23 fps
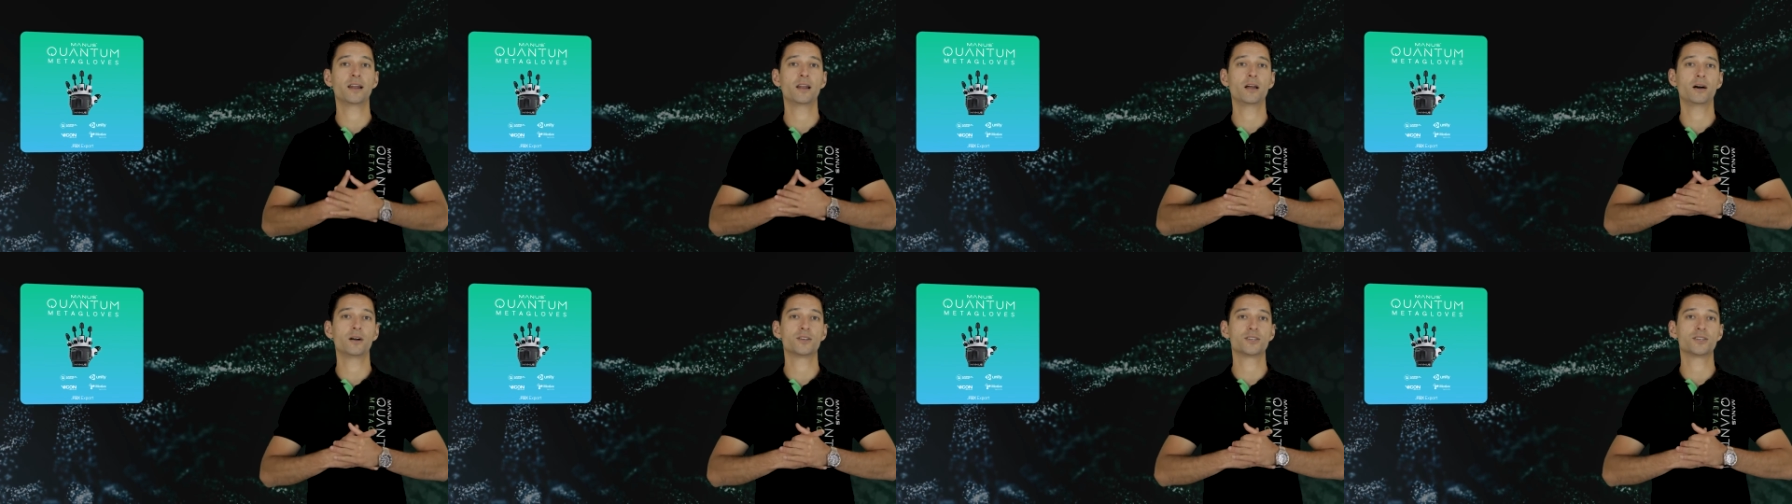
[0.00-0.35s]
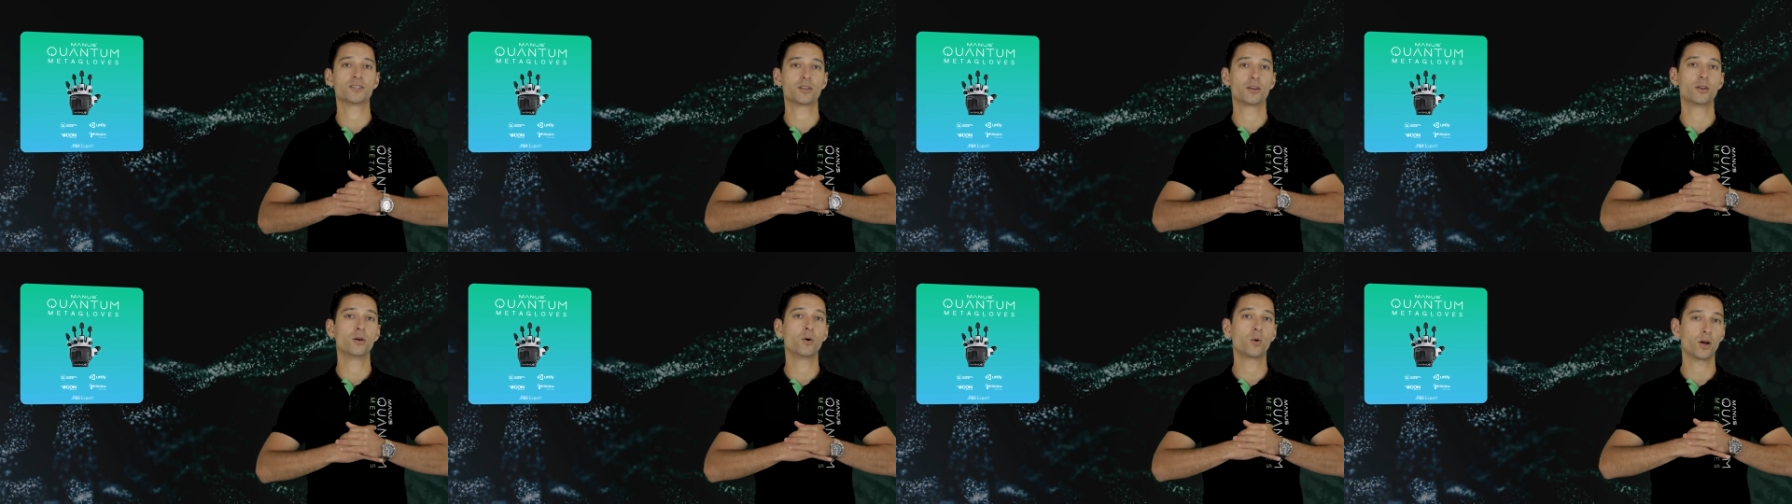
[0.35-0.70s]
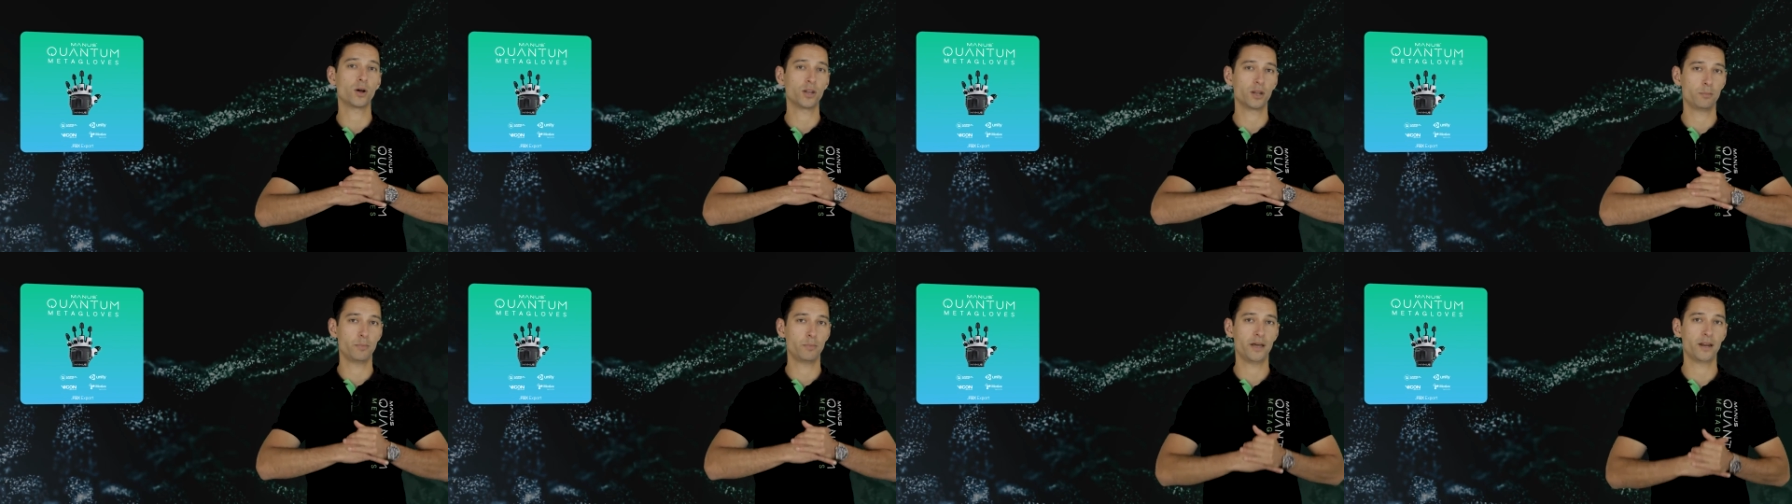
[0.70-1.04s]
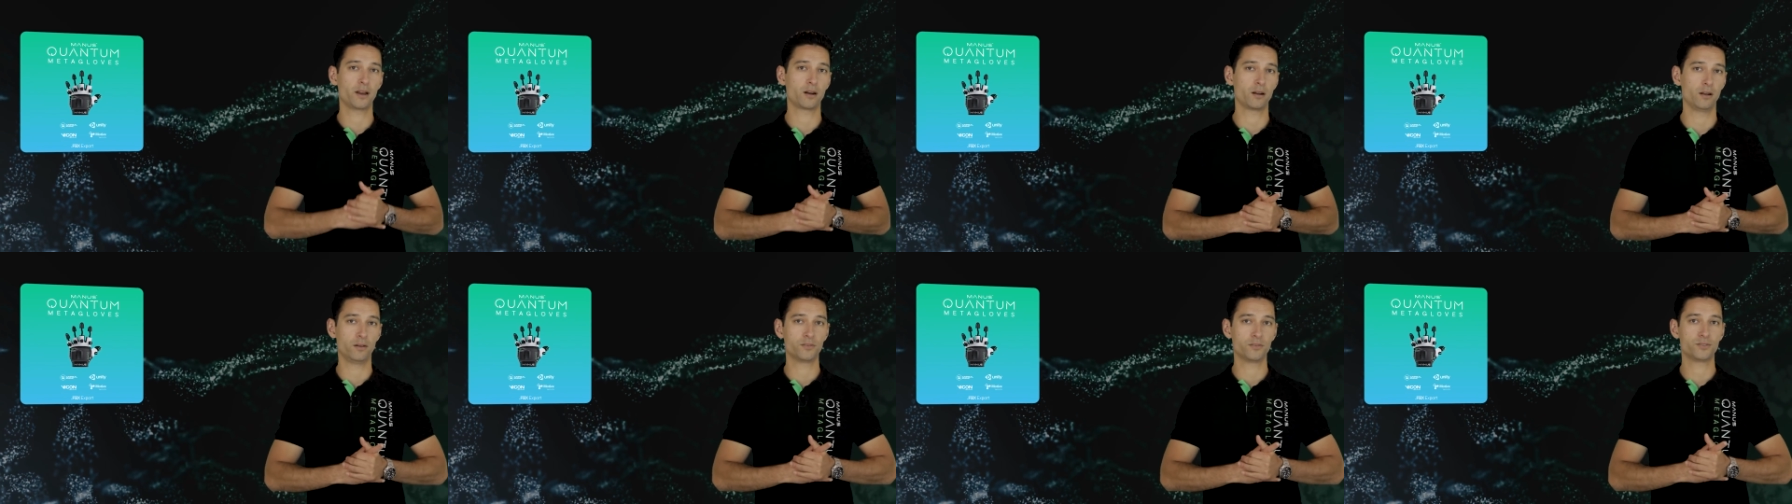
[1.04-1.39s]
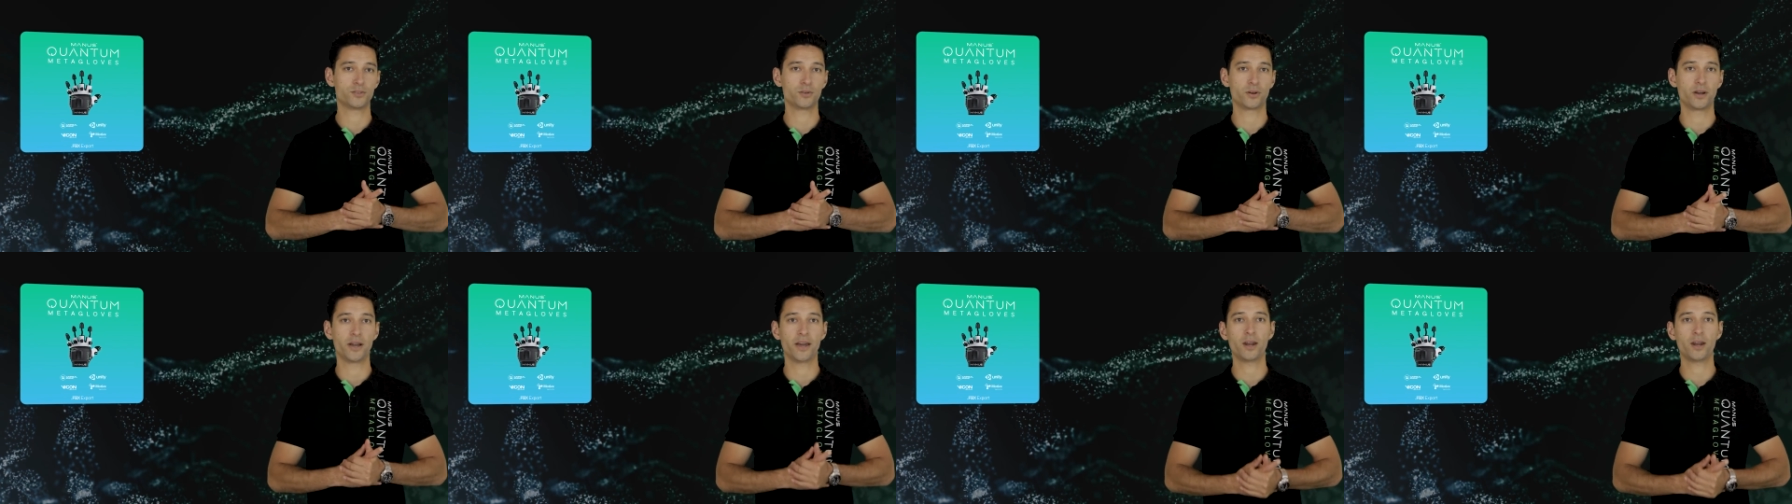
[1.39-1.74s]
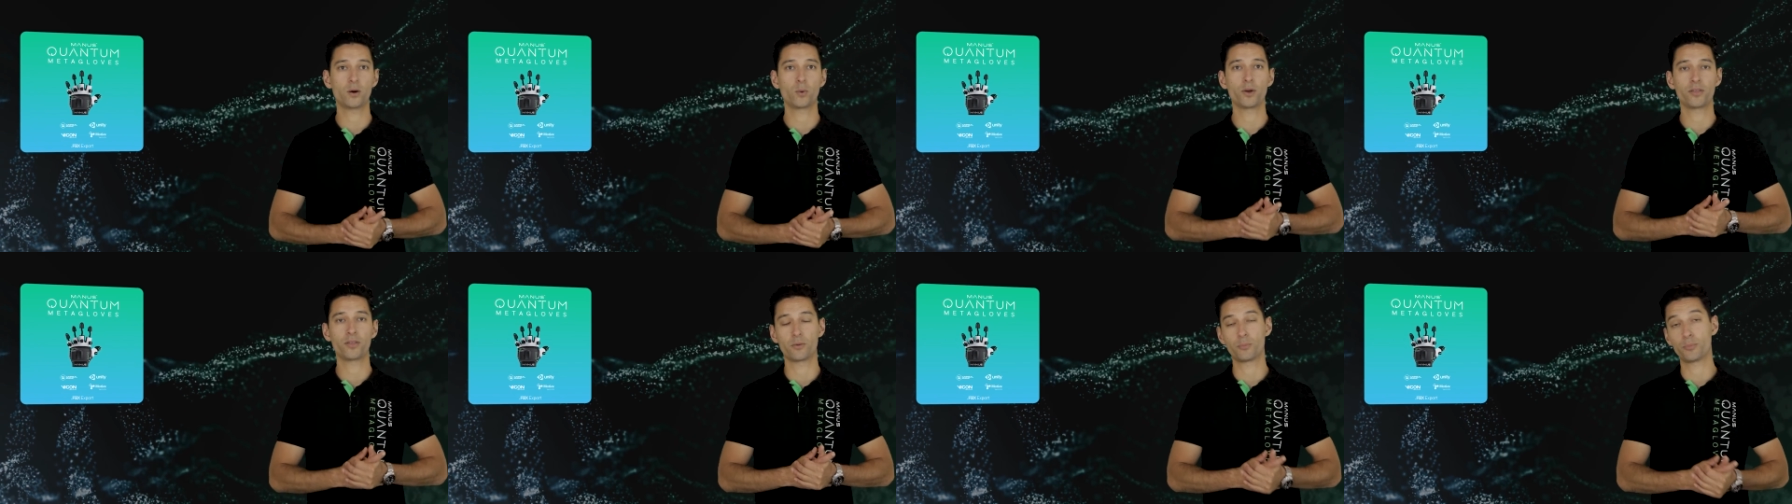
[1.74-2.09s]
launched the new Quantum Metagloves together
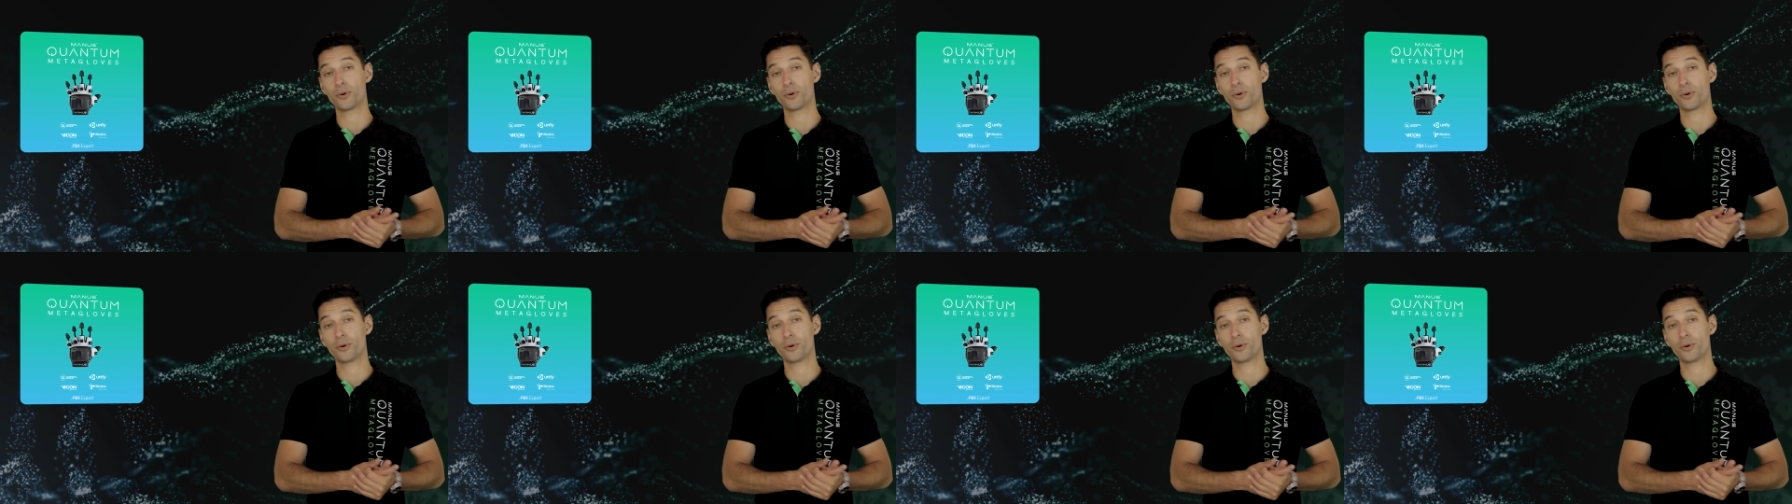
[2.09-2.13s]
with our